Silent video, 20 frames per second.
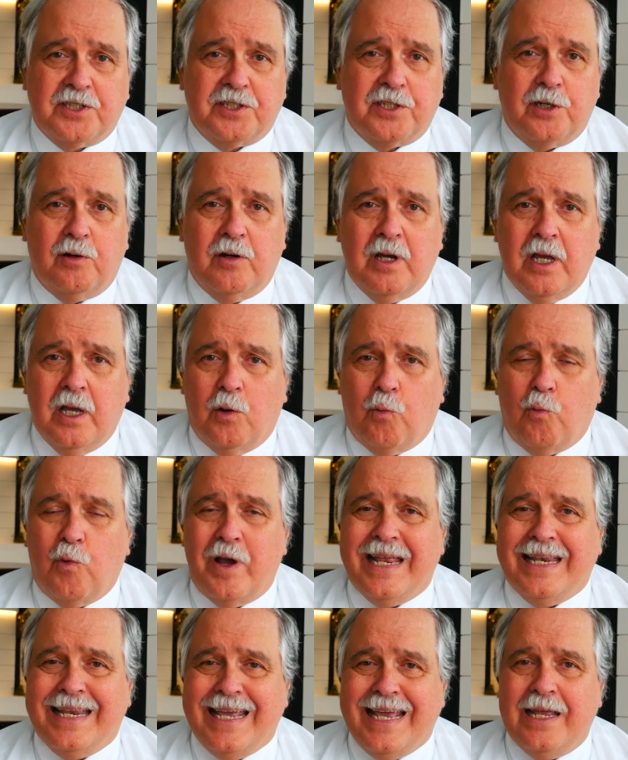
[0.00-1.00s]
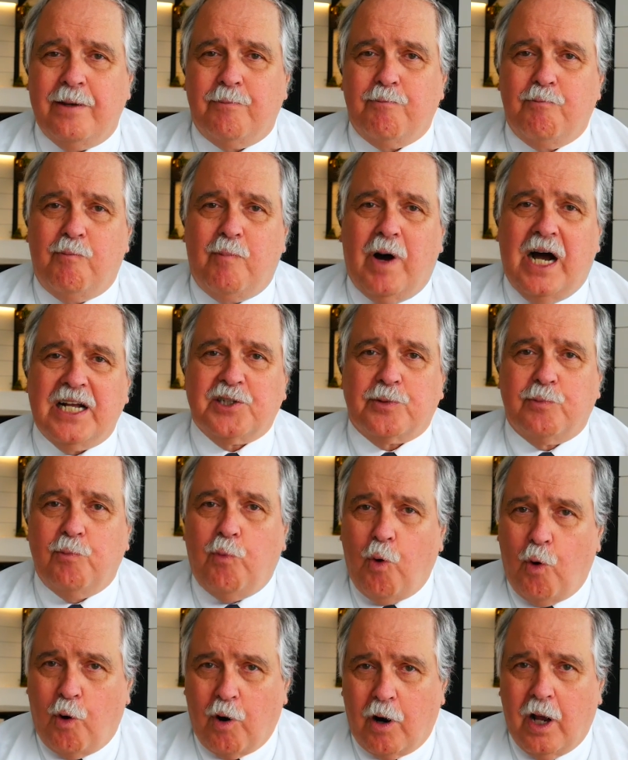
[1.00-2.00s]
So we need much
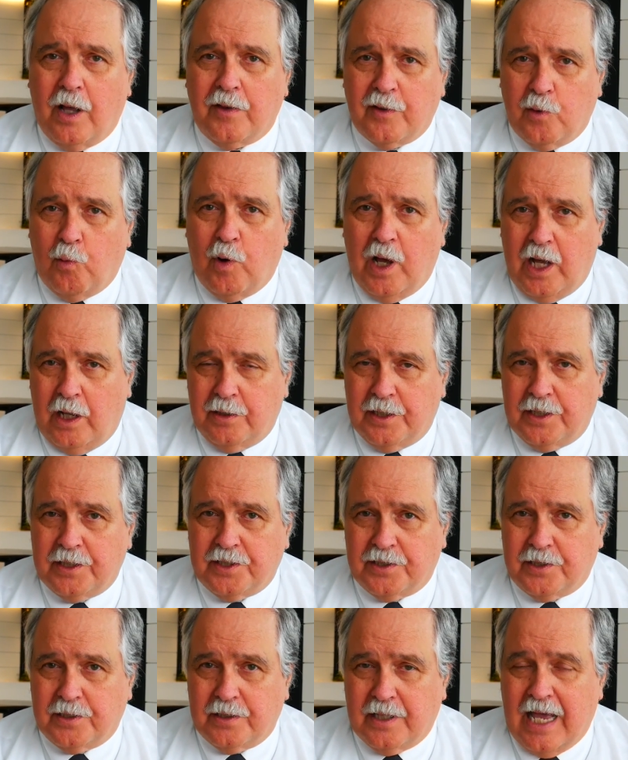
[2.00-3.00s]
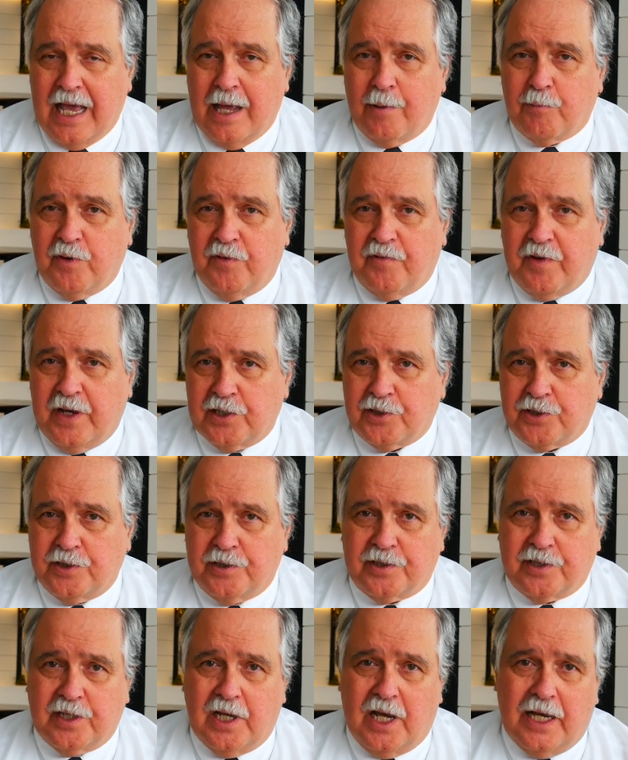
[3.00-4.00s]
more on the wellness and
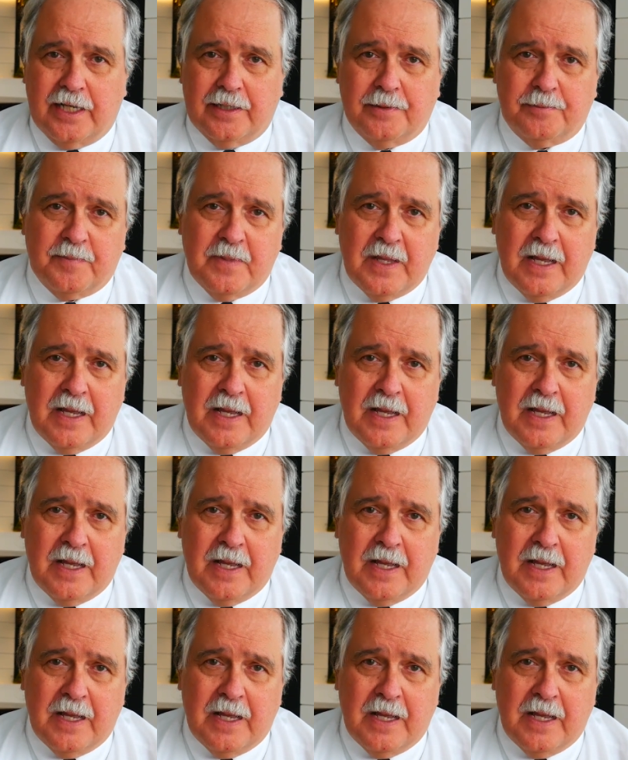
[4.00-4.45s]
prevention side.